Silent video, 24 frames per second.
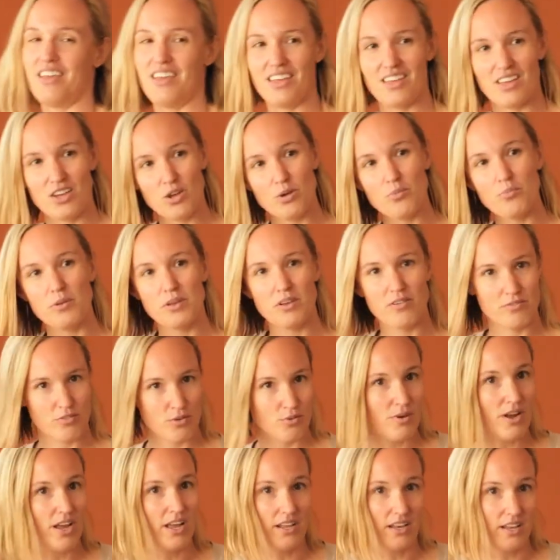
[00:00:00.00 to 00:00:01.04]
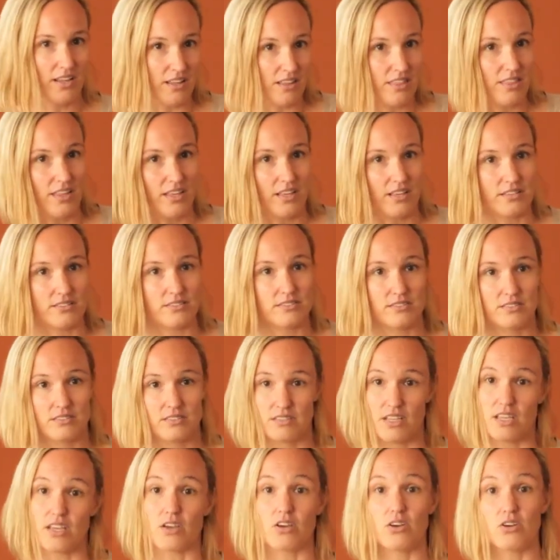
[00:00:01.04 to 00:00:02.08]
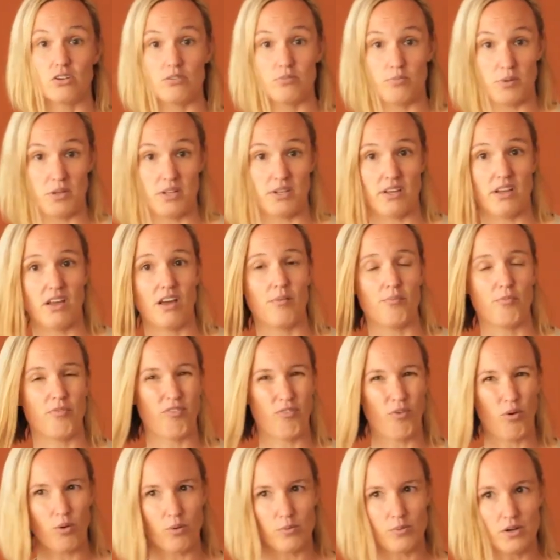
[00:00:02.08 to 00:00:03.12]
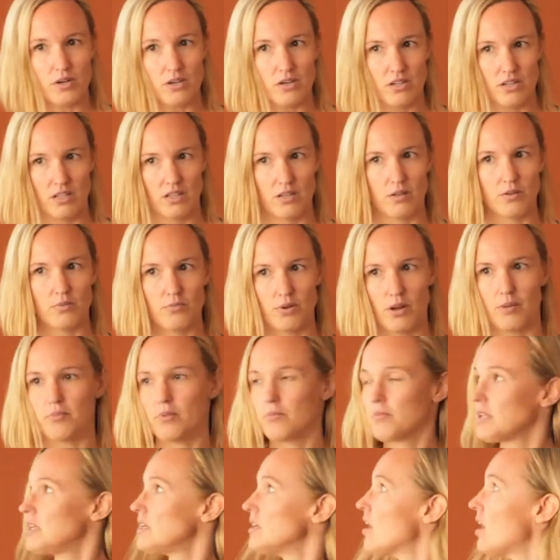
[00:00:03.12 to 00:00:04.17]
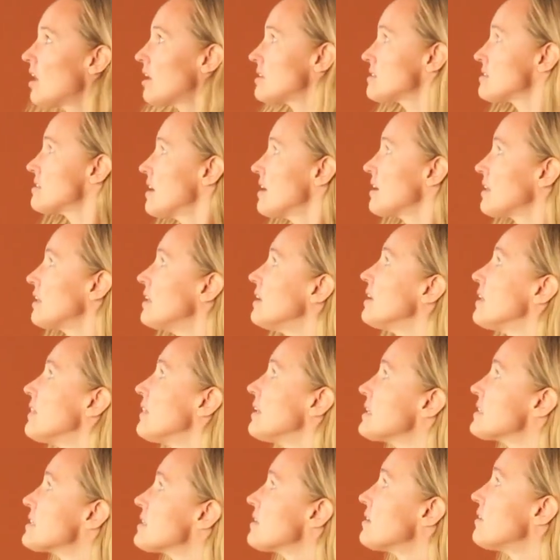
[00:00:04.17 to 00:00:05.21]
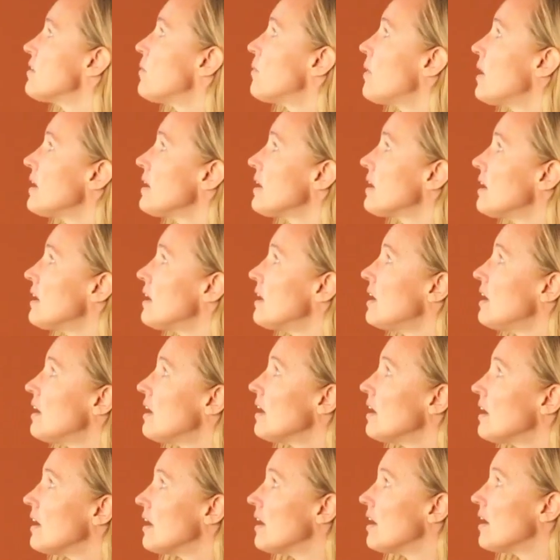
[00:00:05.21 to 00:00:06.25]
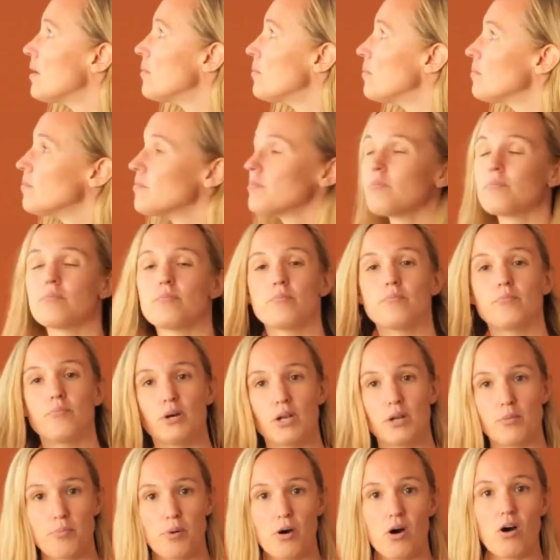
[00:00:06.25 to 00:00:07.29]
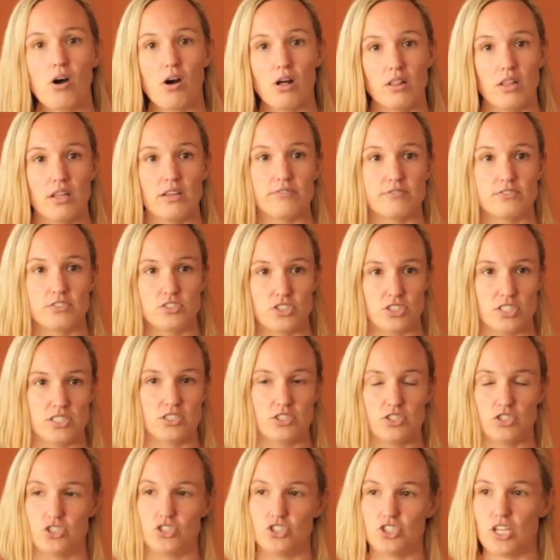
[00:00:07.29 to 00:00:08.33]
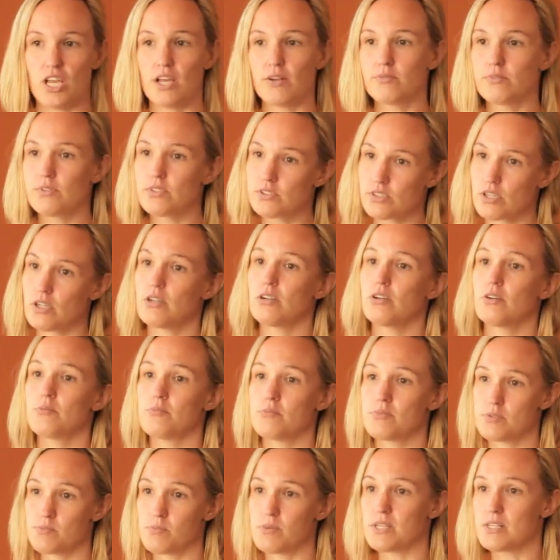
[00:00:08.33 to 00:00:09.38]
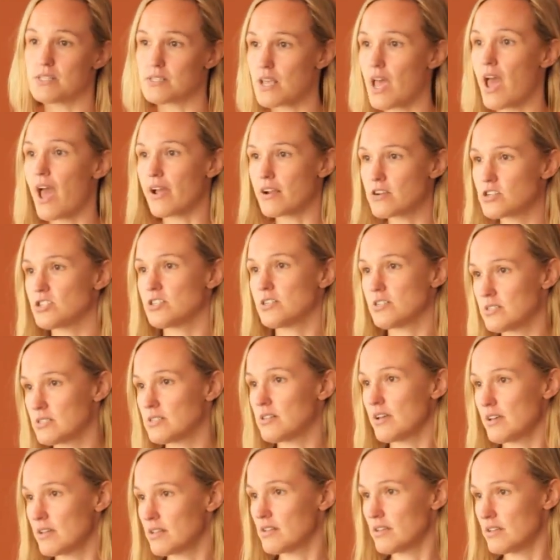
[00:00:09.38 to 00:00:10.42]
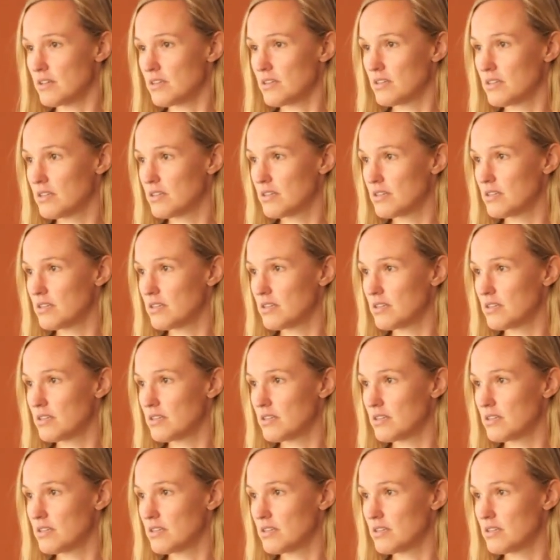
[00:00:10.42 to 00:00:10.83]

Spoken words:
It could be a variety of things. It could be to come forward, probably not as likely in this little one. But a paw lift in general terms means action is likely,